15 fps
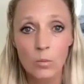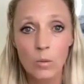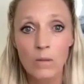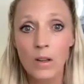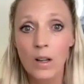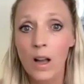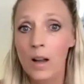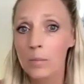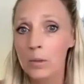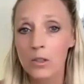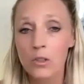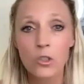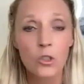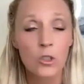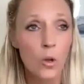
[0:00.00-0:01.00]
we've
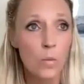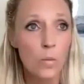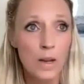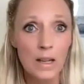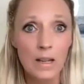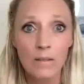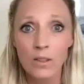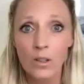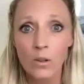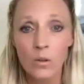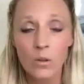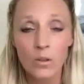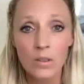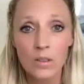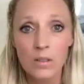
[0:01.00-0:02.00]
accomplished so many of the
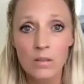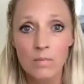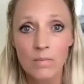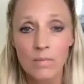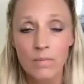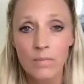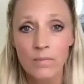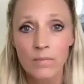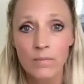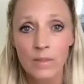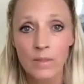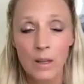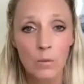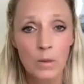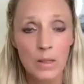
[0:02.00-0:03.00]
goals
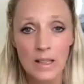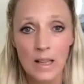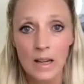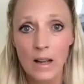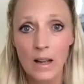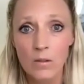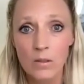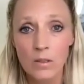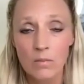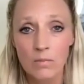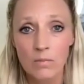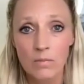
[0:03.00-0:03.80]
that we set out.